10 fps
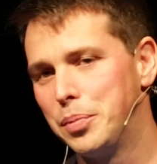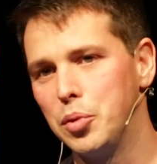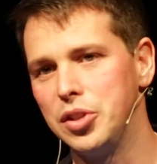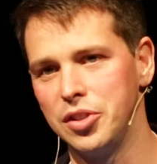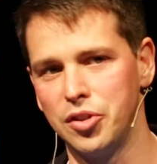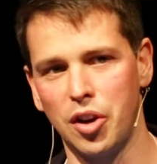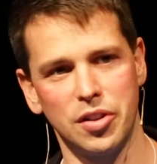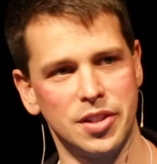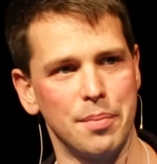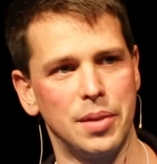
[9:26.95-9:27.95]
which is
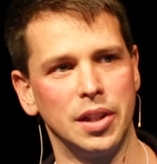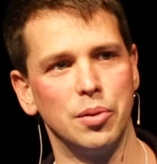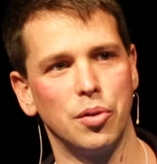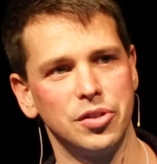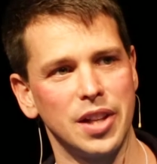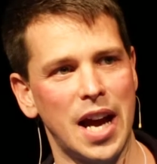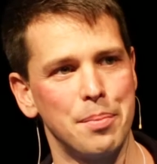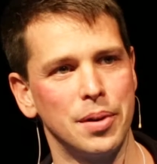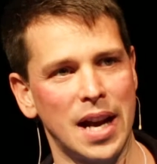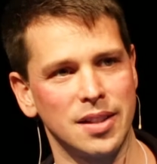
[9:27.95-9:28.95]
not something you want to
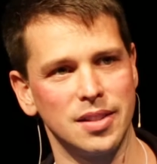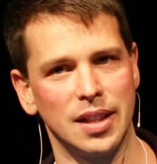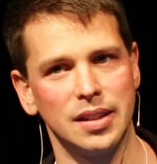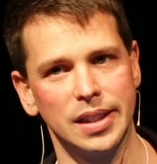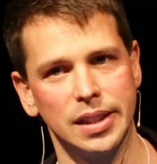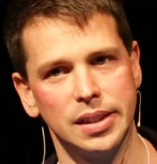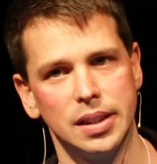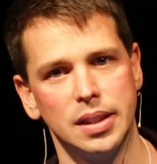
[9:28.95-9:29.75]
happen accidentally.